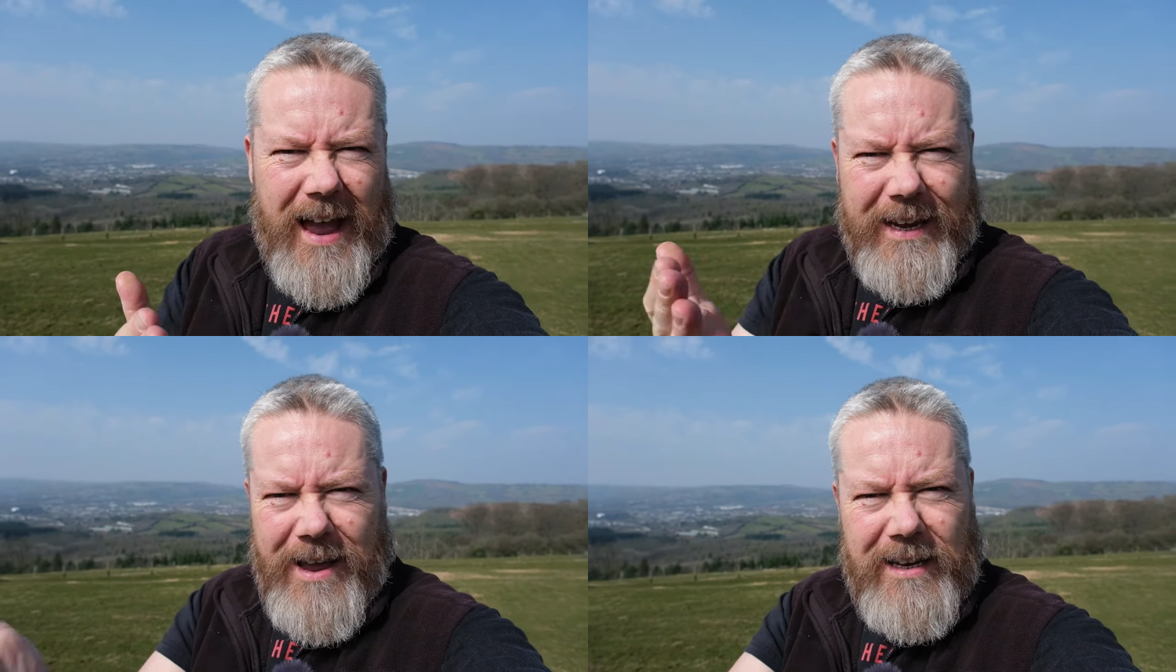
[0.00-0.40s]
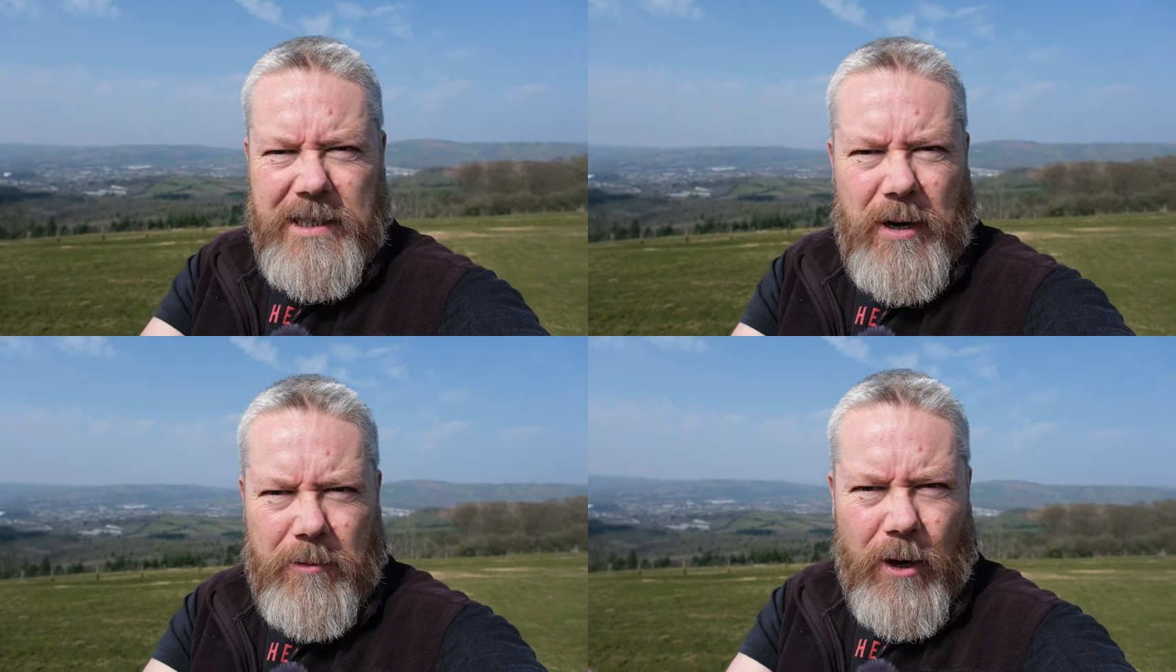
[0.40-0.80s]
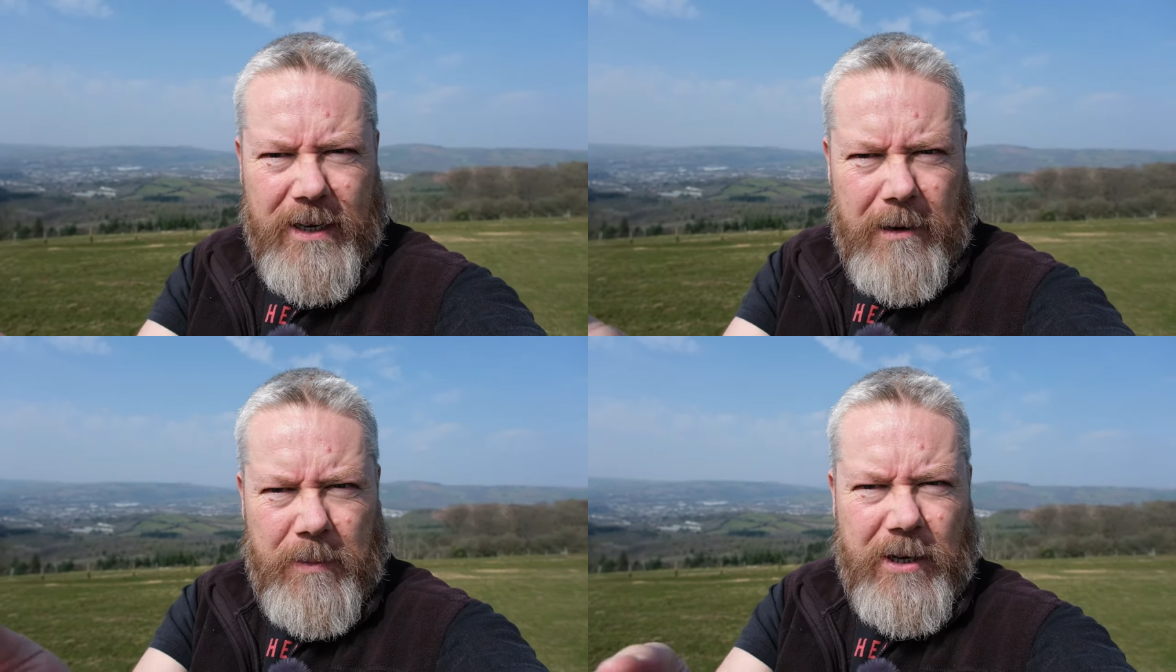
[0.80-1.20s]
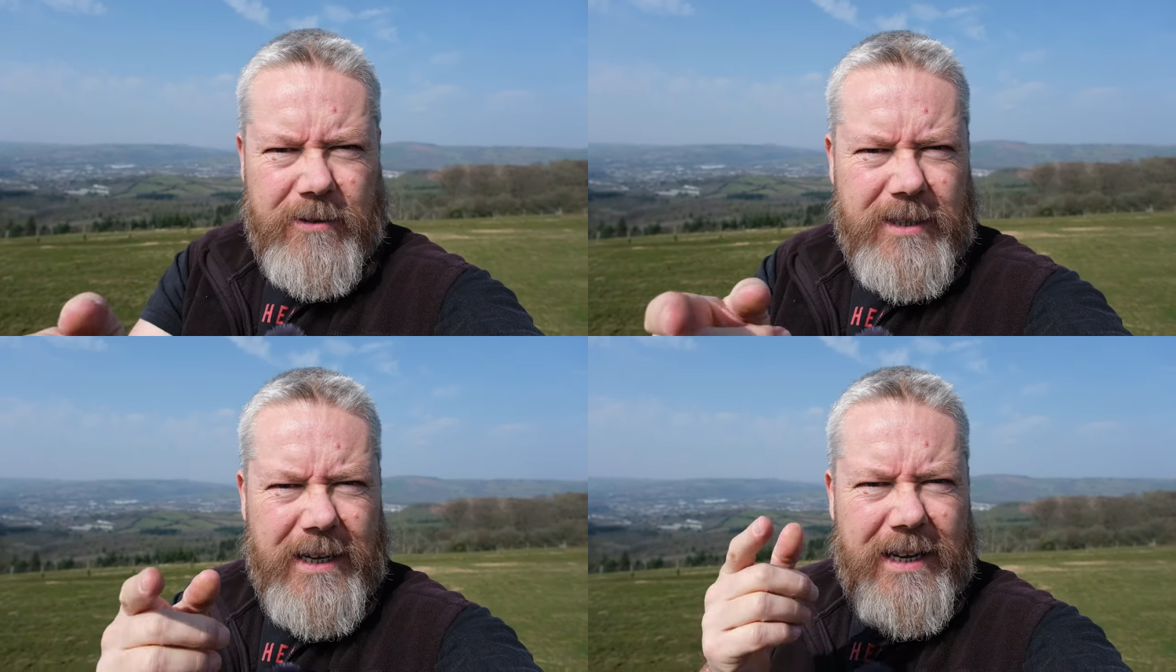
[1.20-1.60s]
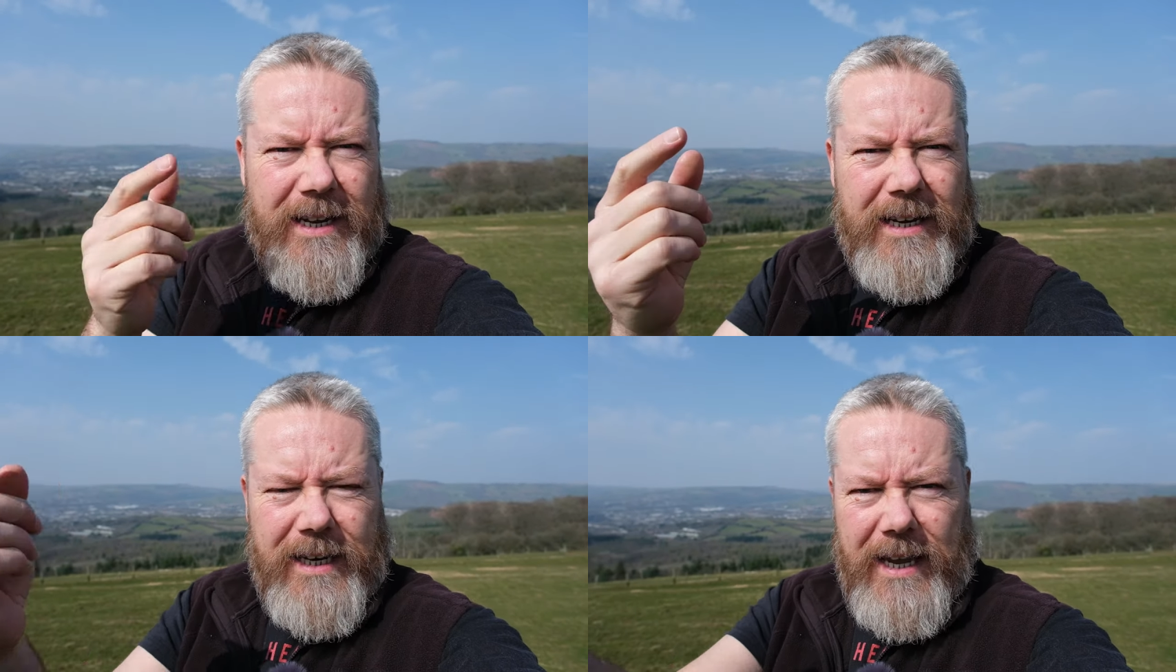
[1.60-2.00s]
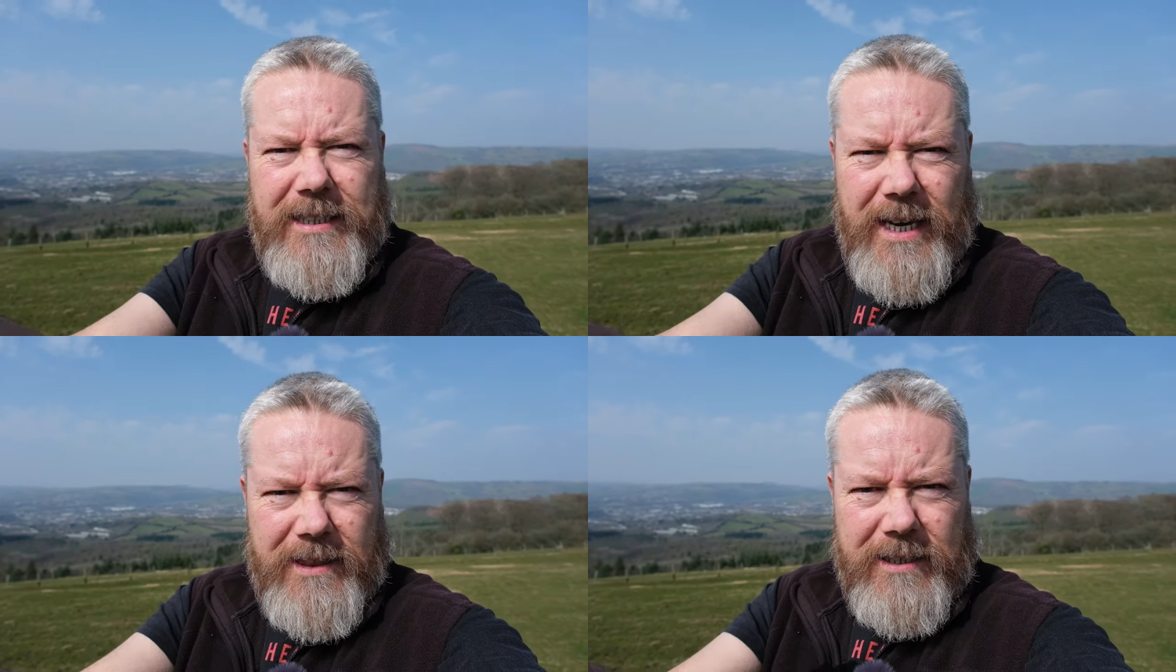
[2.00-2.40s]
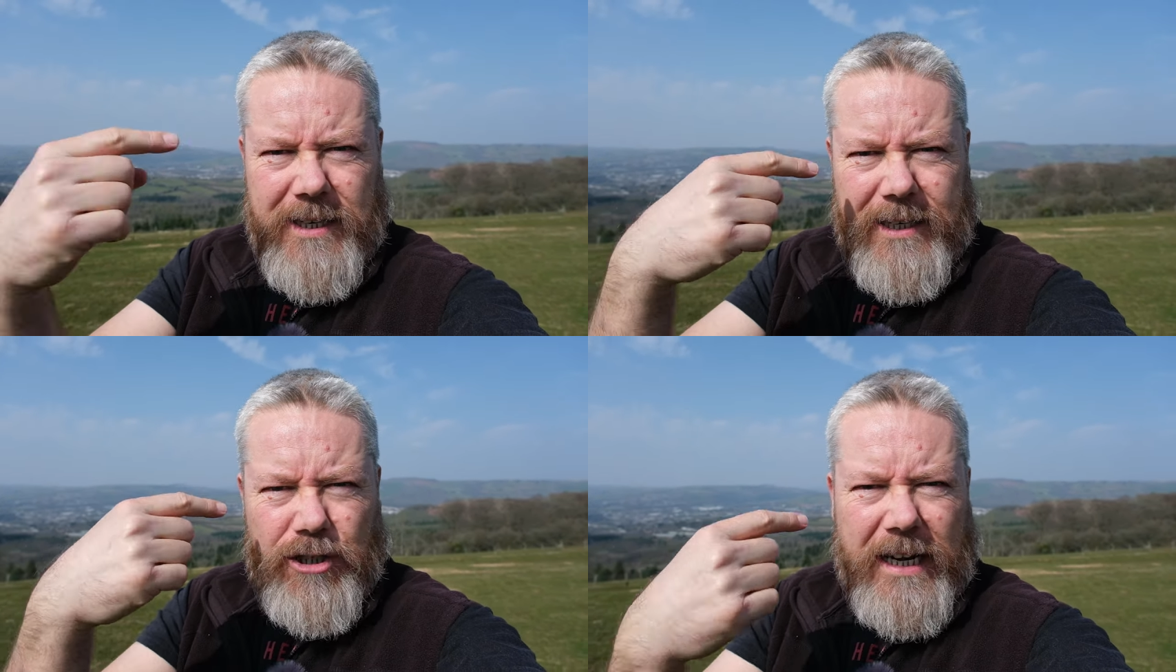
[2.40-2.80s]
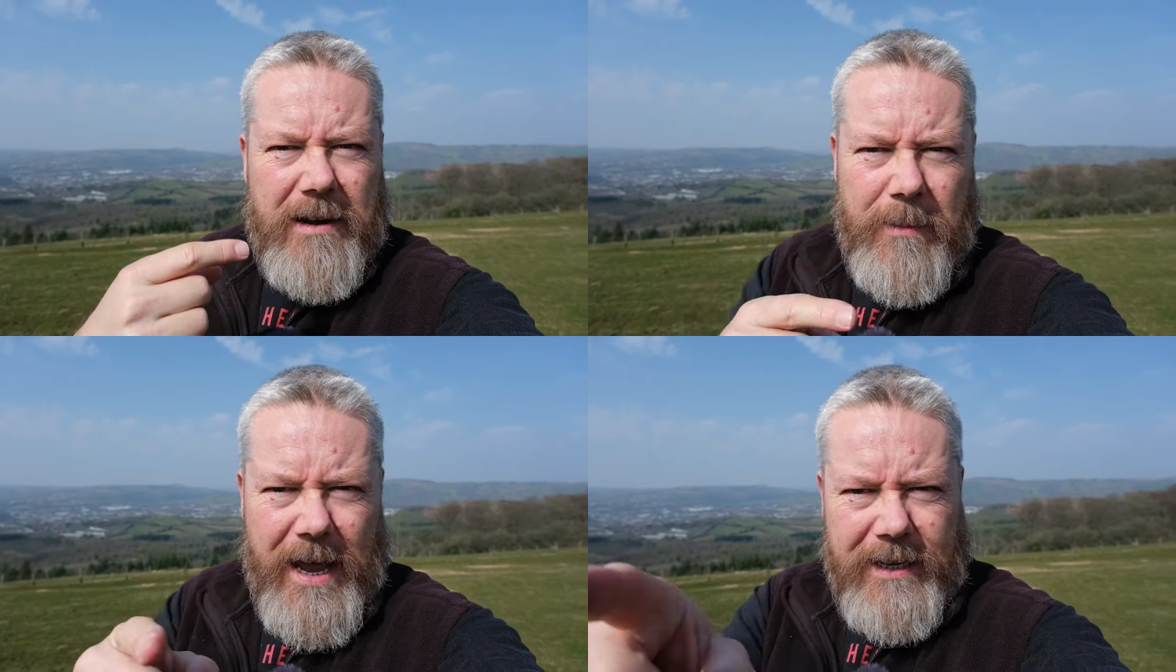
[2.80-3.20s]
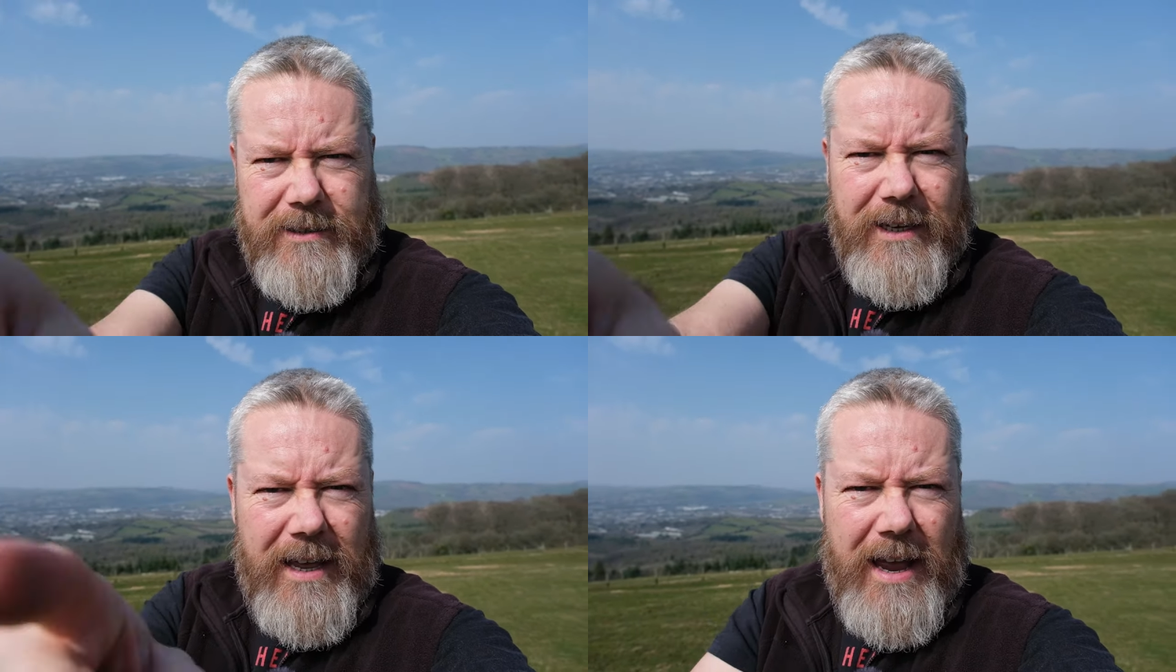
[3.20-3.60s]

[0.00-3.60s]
I can't see what I'm looking at because, like I said, the sun is shining in my eyes